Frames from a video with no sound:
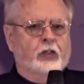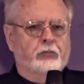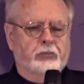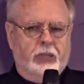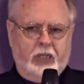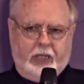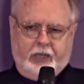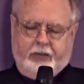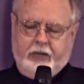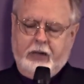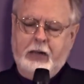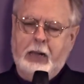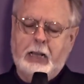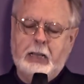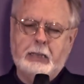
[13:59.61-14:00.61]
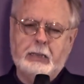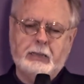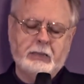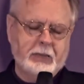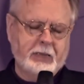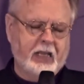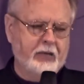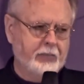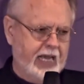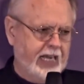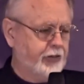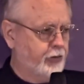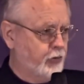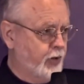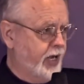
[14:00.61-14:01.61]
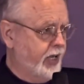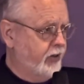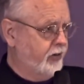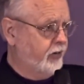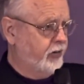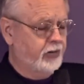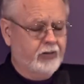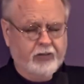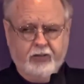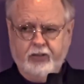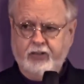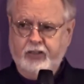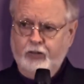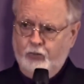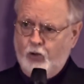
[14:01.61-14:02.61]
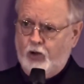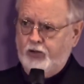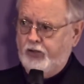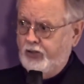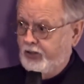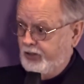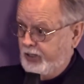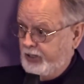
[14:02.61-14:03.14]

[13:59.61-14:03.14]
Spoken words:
But back at the ranch in Washington,